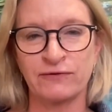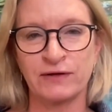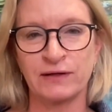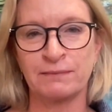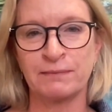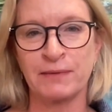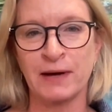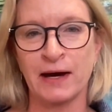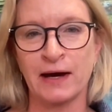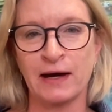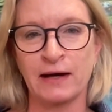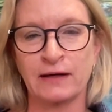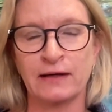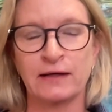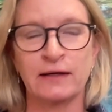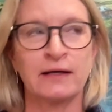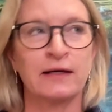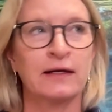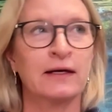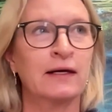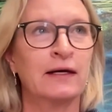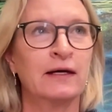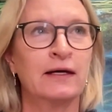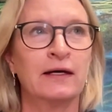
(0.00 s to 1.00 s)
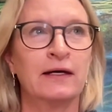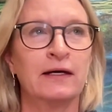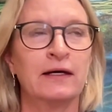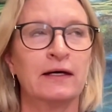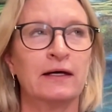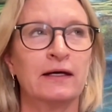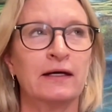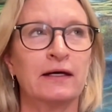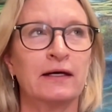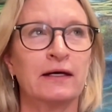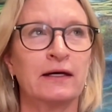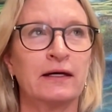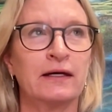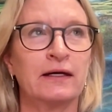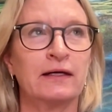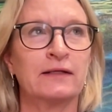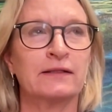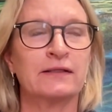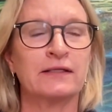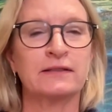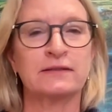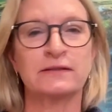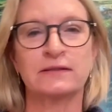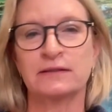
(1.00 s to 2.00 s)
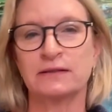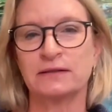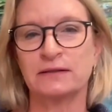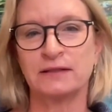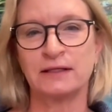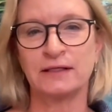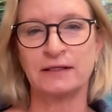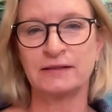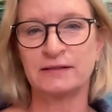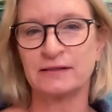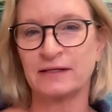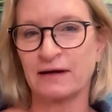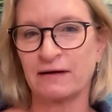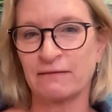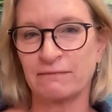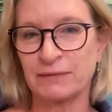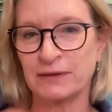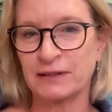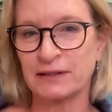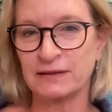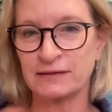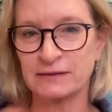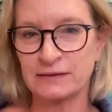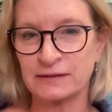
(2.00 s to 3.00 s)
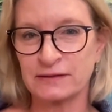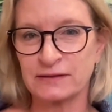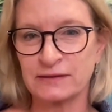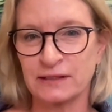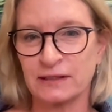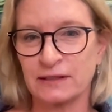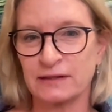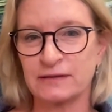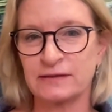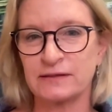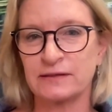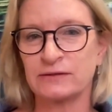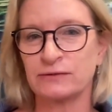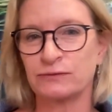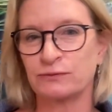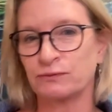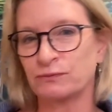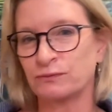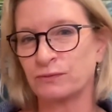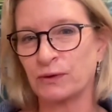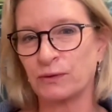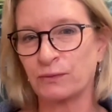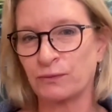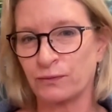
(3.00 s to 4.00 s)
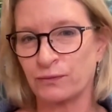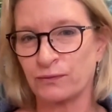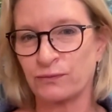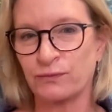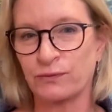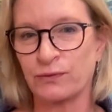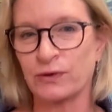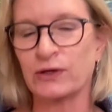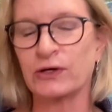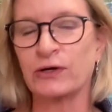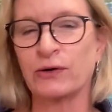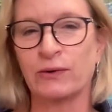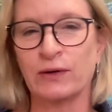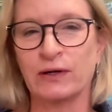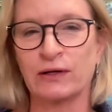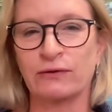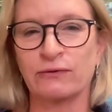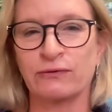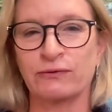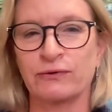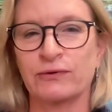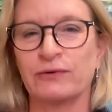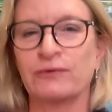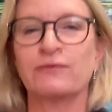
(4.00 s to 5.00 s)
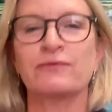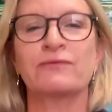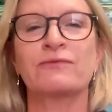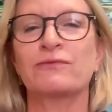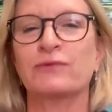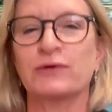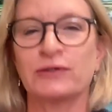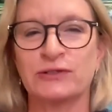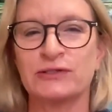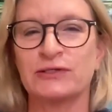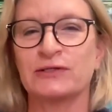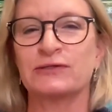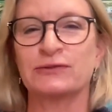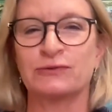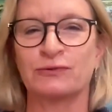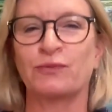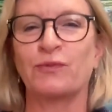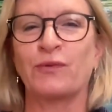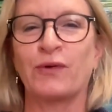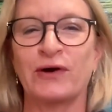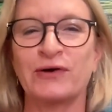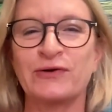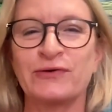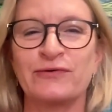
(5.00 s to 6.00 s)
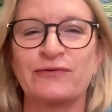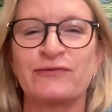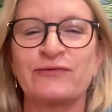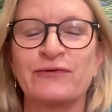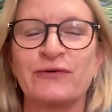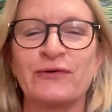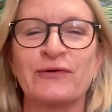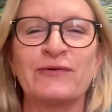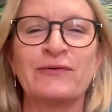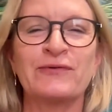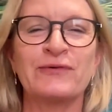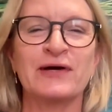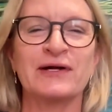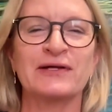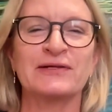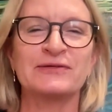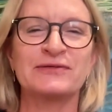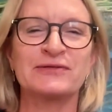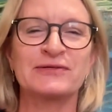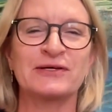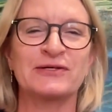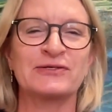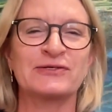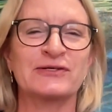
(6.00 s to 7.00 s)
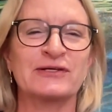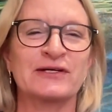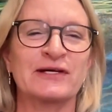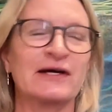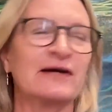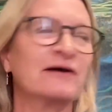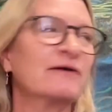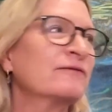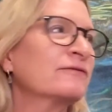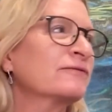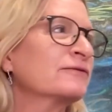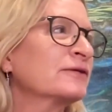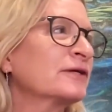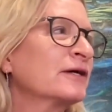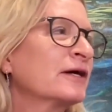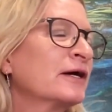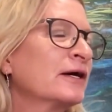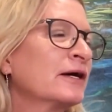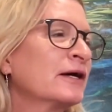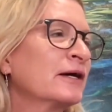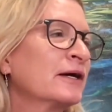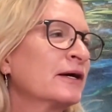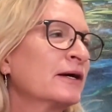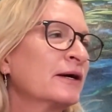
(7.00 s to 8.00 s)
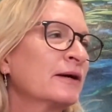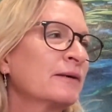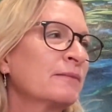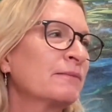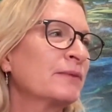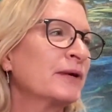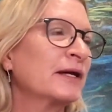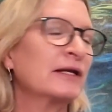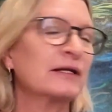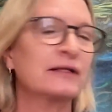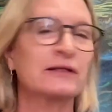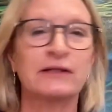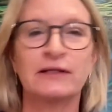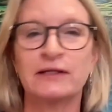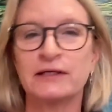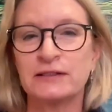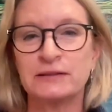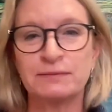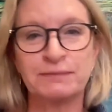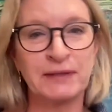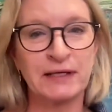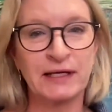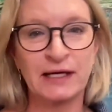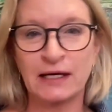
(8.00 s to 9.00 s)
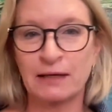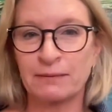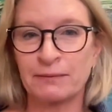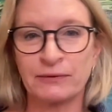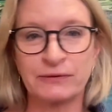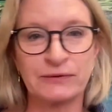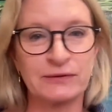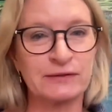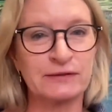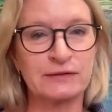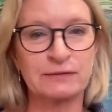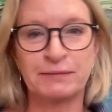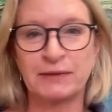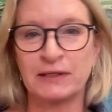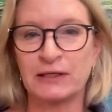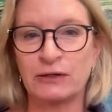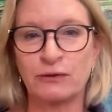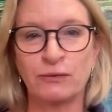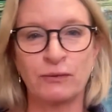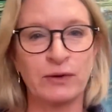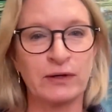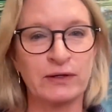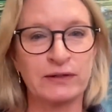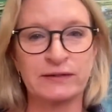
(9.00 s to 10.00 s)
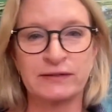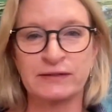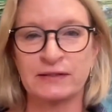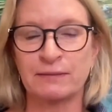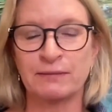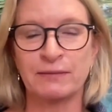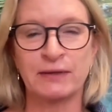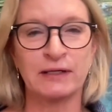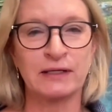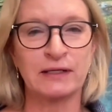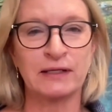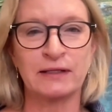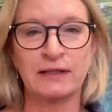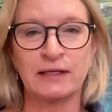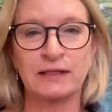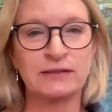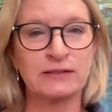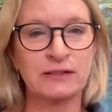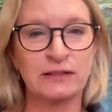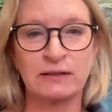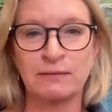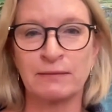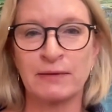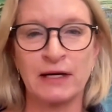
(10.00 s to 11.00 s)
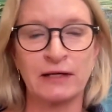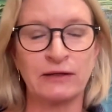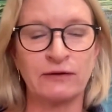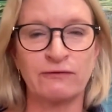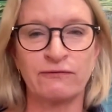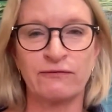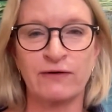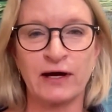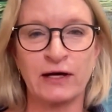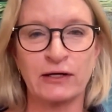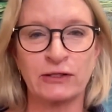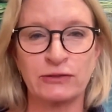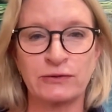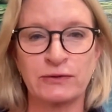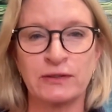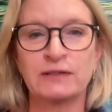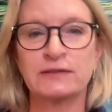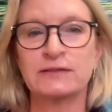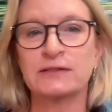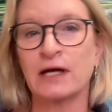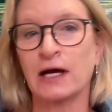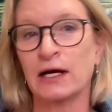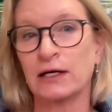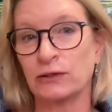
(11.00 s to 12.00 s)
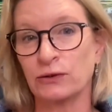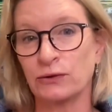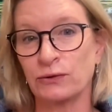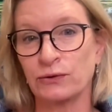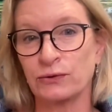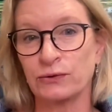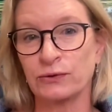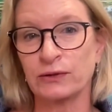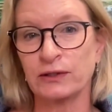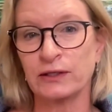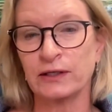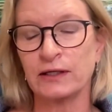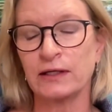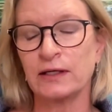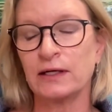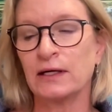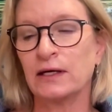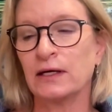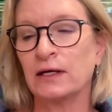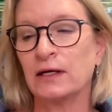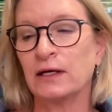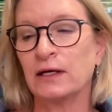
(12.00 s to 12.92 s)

feedback. It, it doesn't need to have been as intense as what we're going through, which is wonderful. It's such a gift. But at least being able to speak with somebody that's on the manufacturing side early